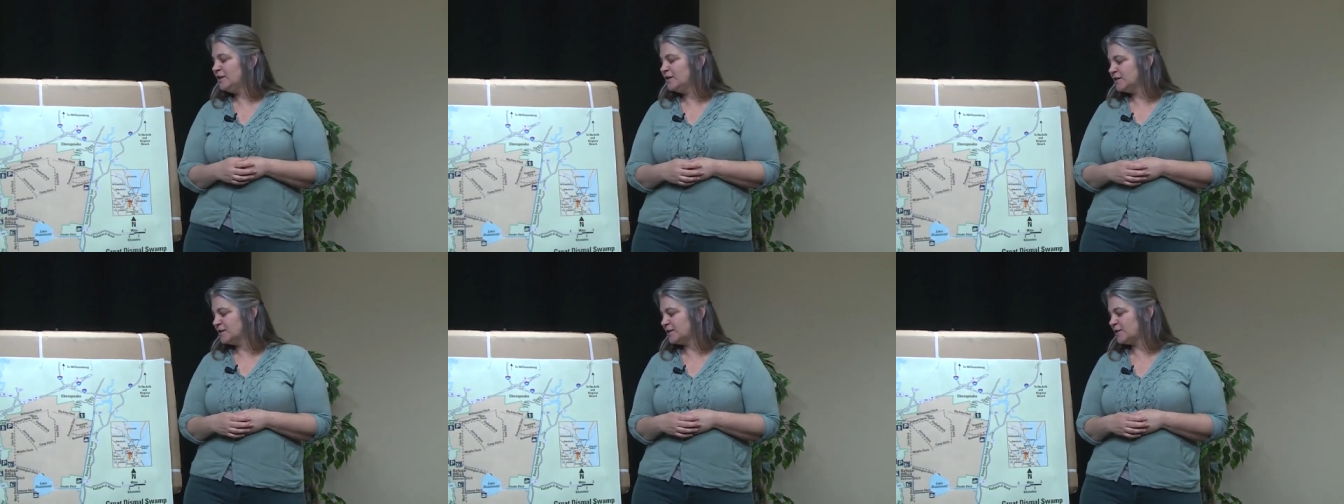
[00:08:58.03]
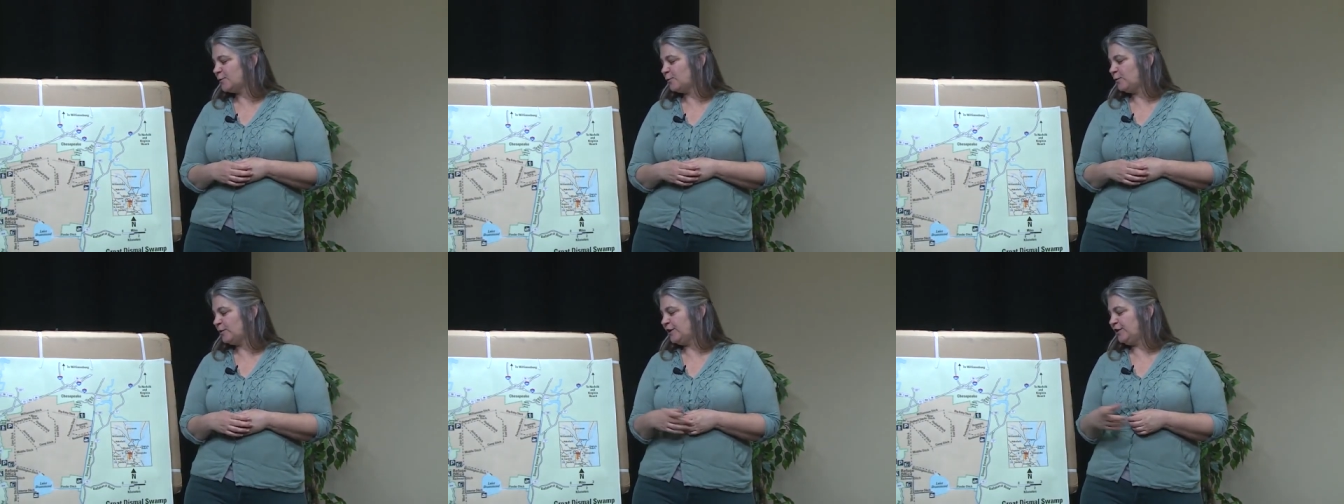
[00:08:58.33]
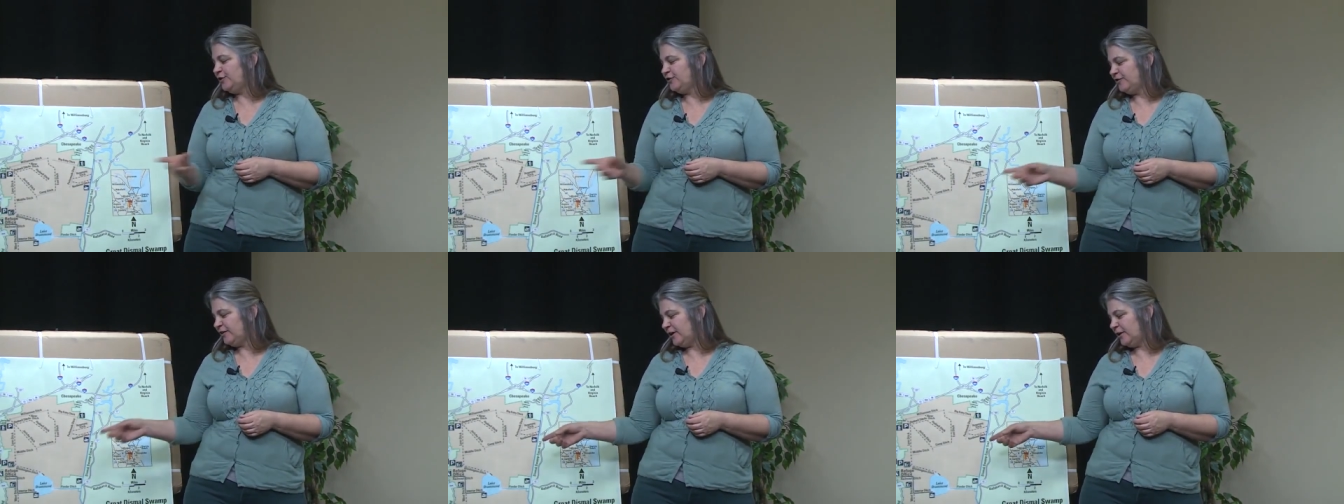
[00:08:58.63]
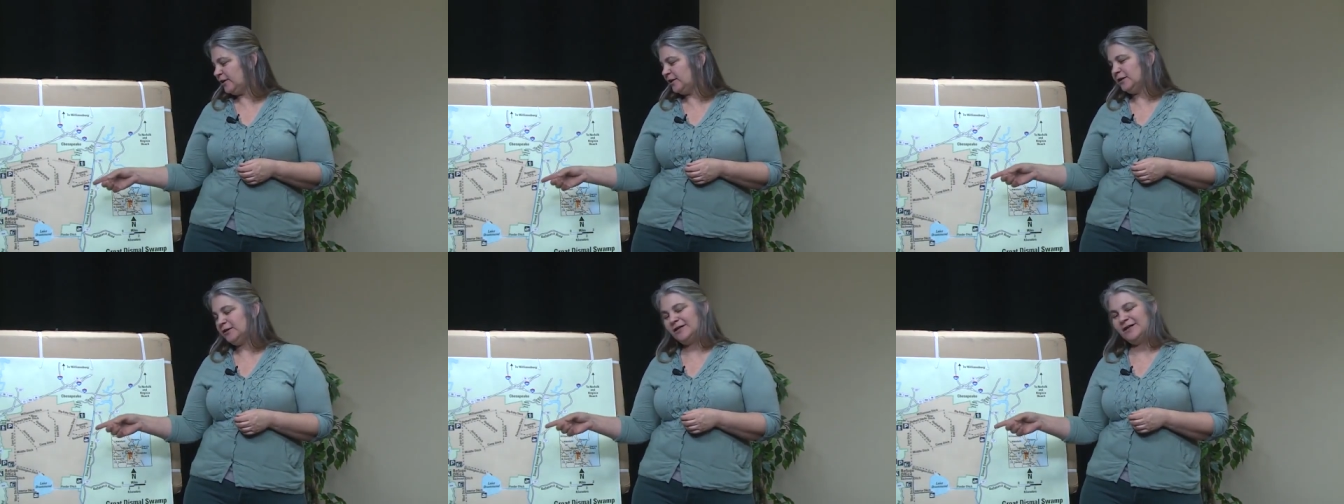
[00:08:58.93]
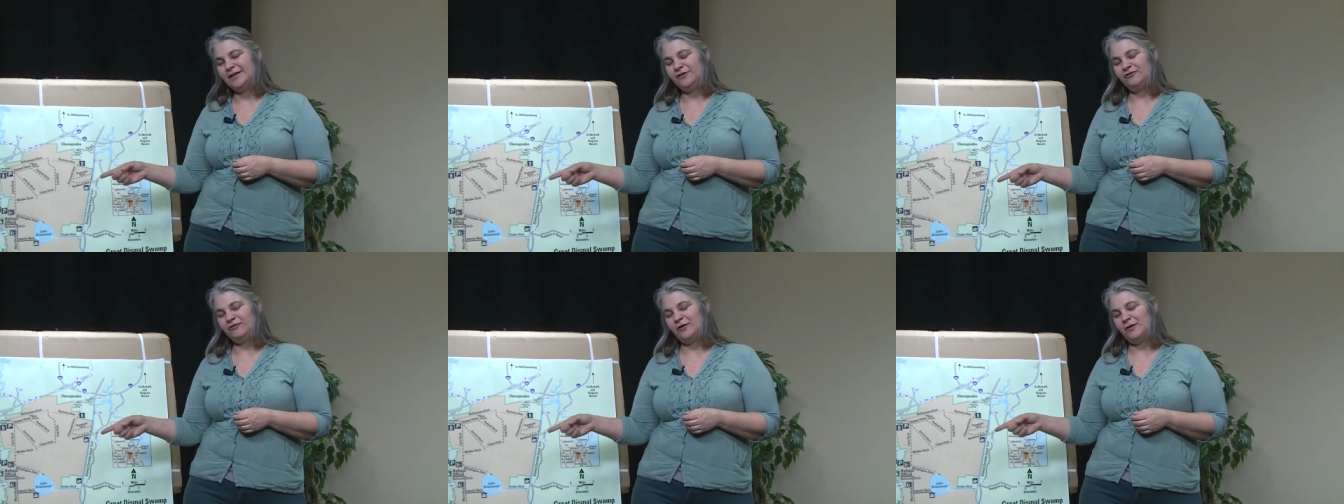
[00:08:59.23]
So when you're out at
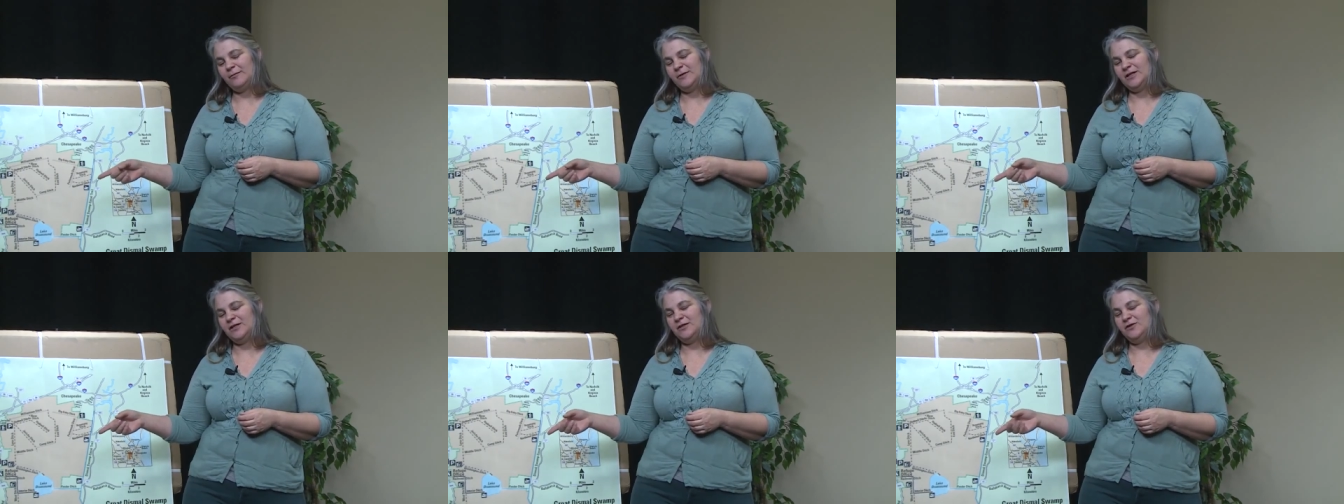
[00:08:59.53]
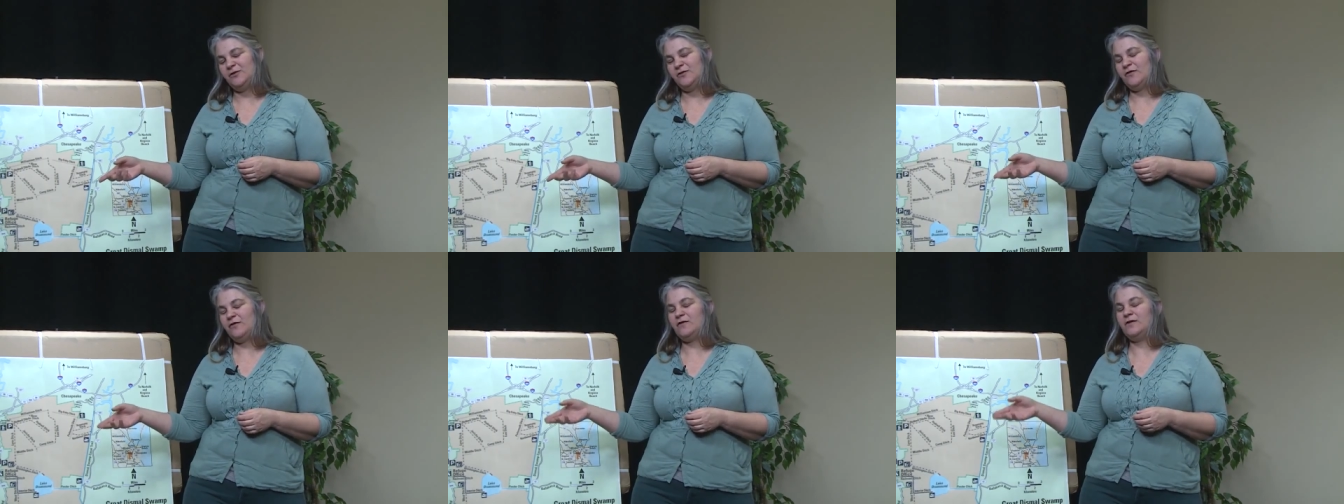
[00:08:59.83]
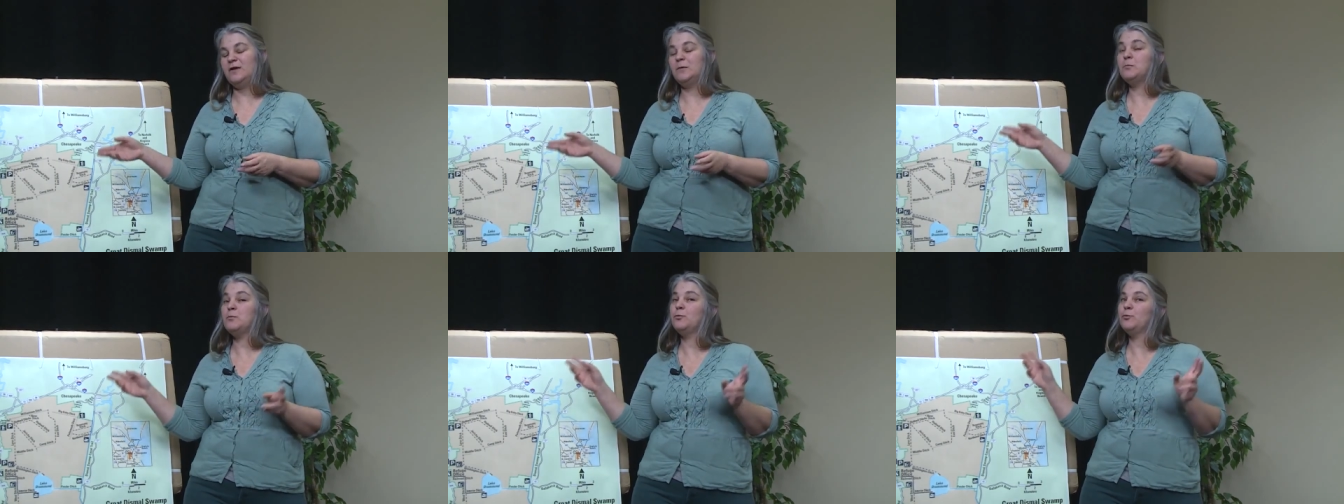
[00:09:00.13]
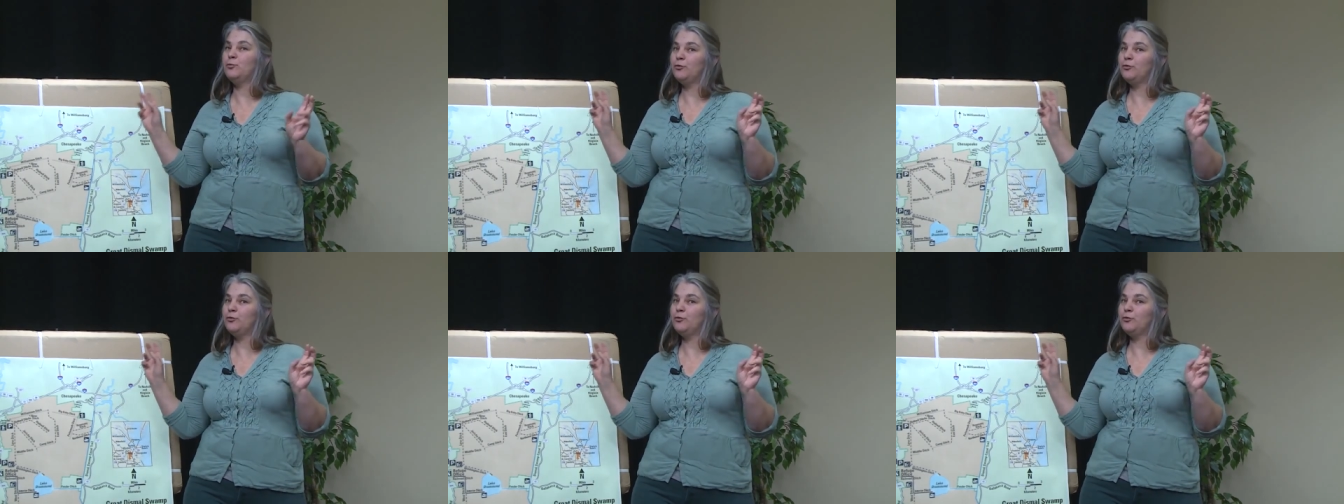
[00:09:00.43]
Lake Drummond and you see